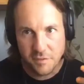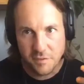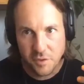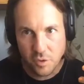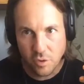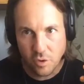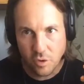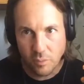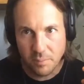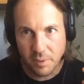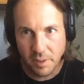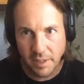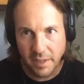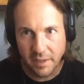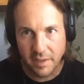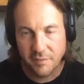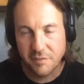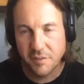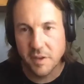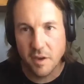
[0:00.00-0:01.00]
if, you're
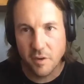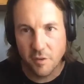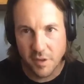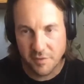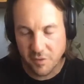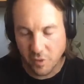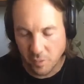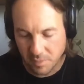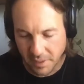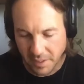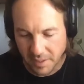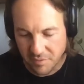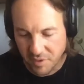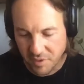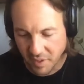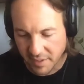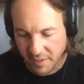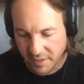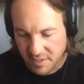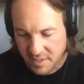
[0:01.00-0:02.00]
if, you, if you're
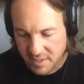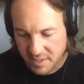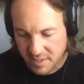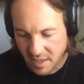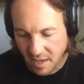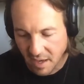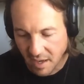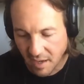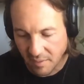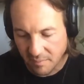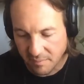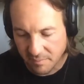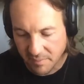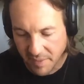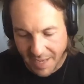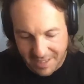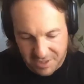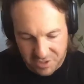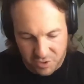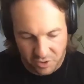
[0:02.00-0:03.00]
believing it's um,
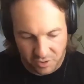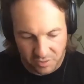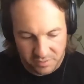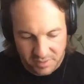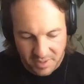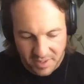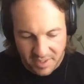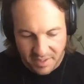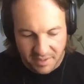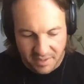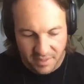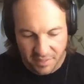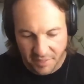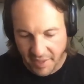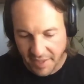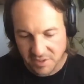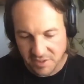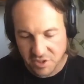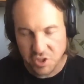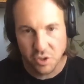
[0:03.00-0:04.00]
natural,
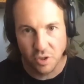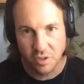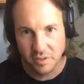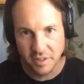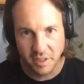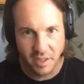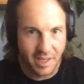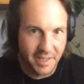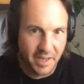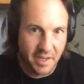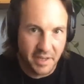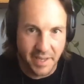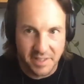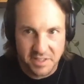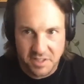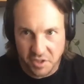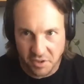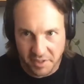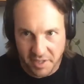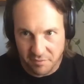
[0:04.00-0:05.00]
then sure, you're like, okay,
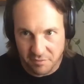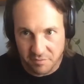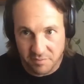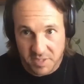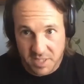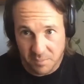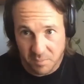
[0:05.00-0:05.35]
it's got to come from